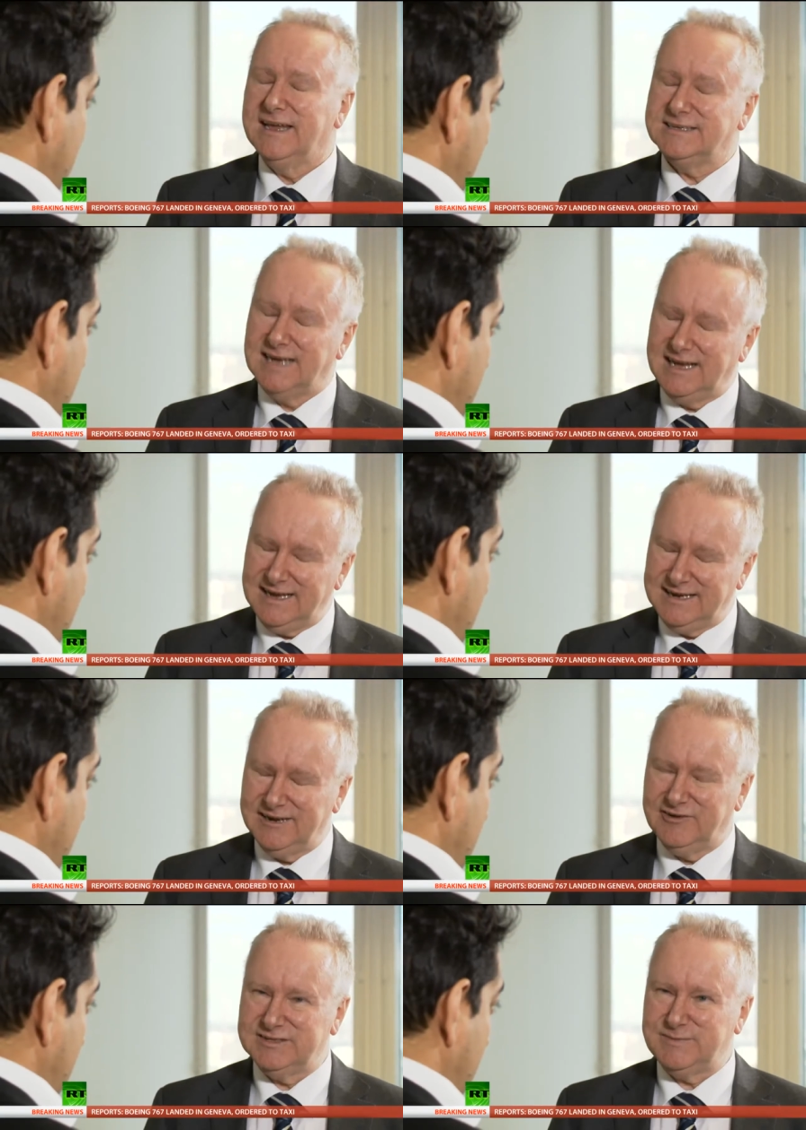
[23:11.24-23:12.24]
He's a
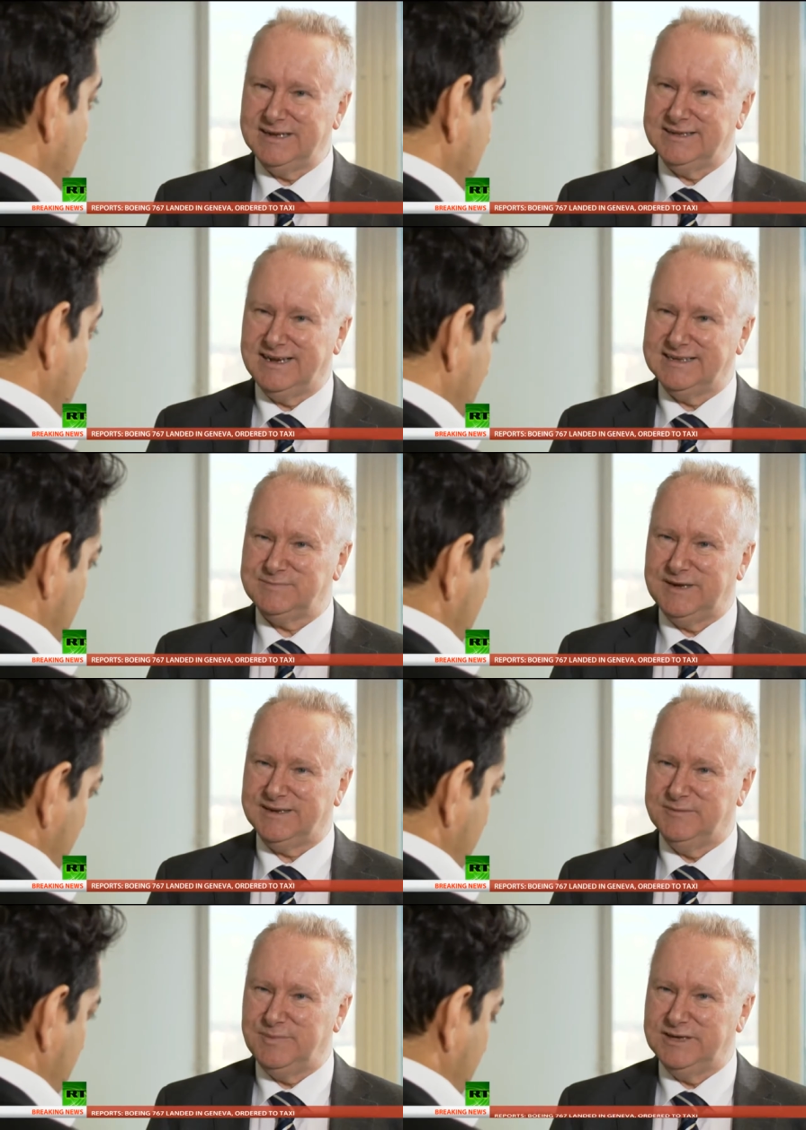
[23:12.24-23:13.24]
highly respected
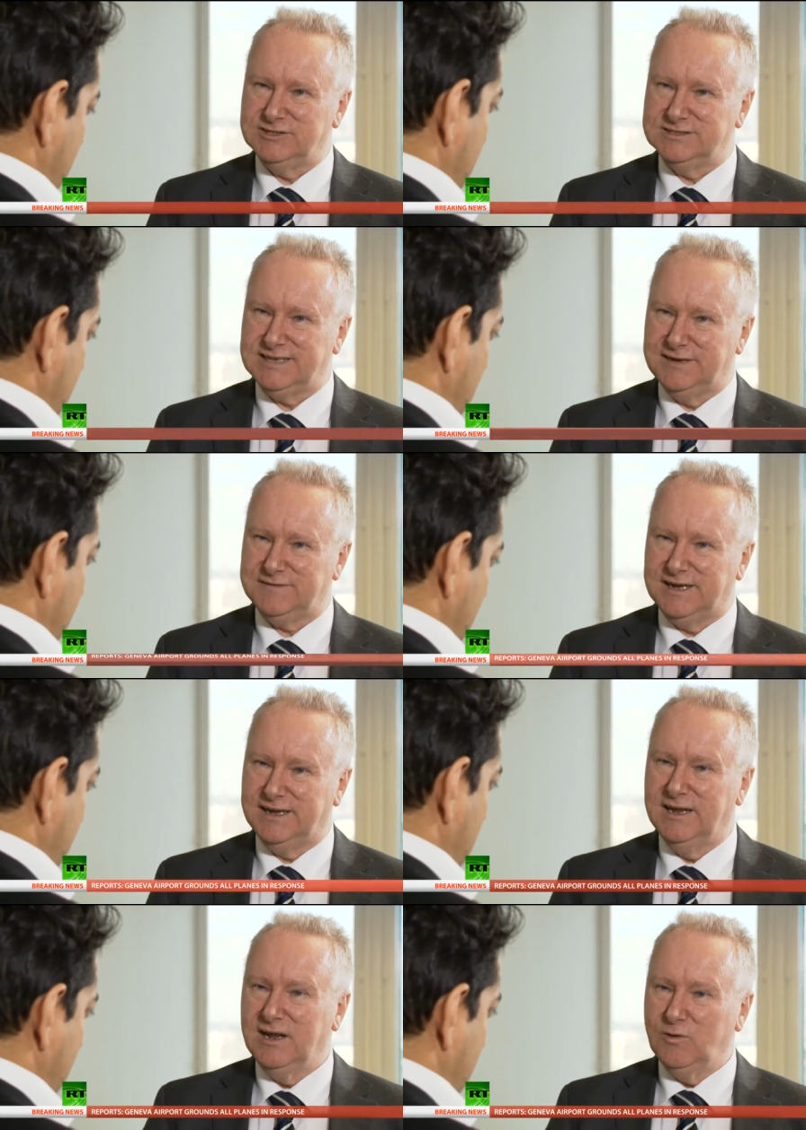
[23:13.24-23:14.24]
expert in patient
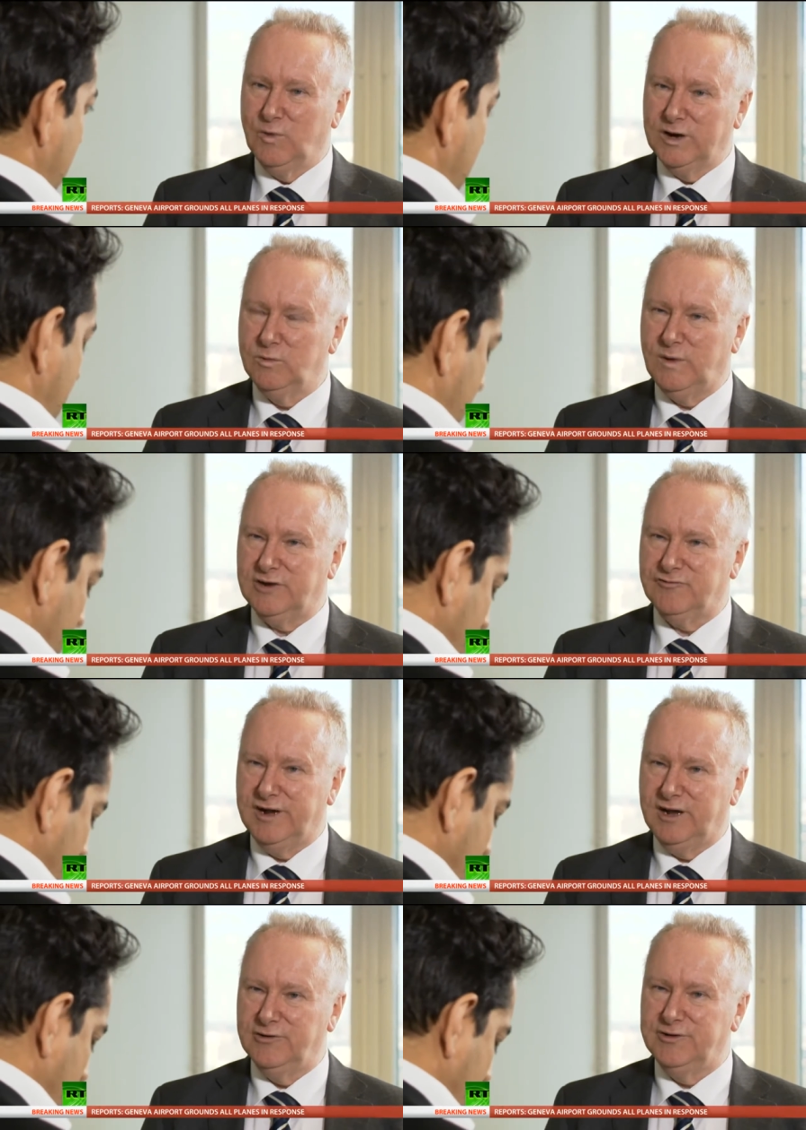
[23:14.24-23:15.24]
safety, worldwide
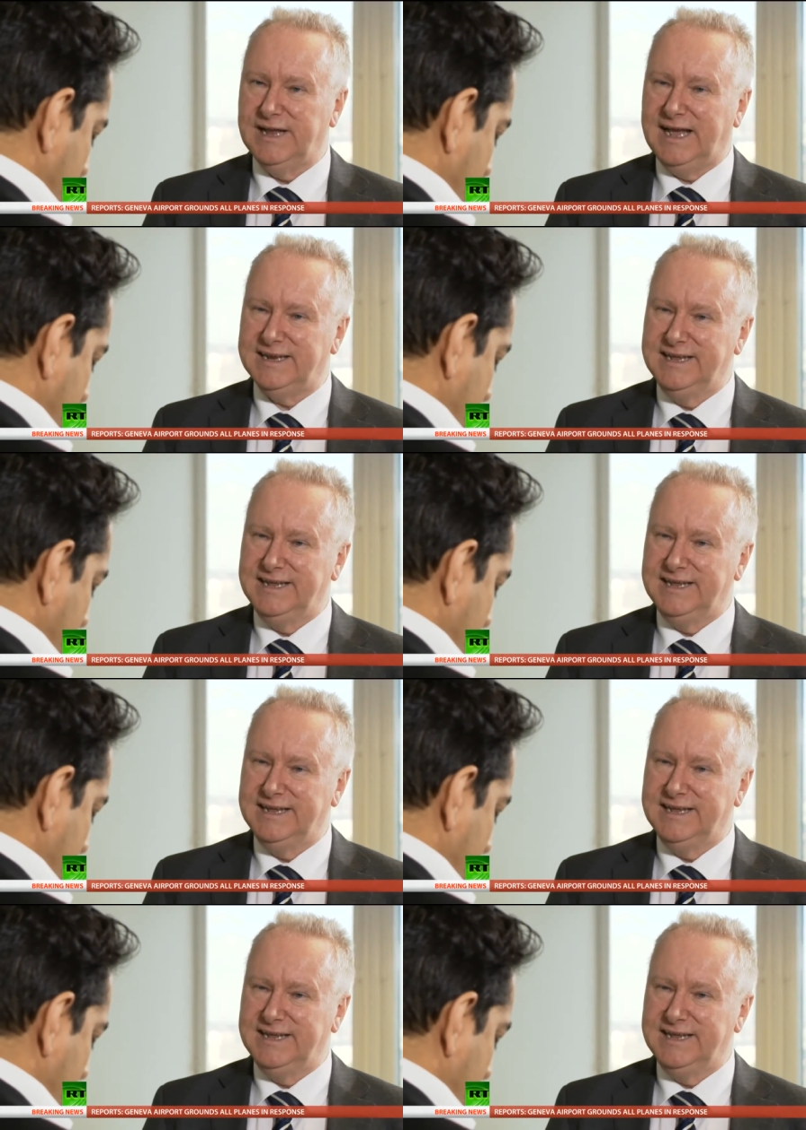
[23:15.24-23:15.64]
renowned, and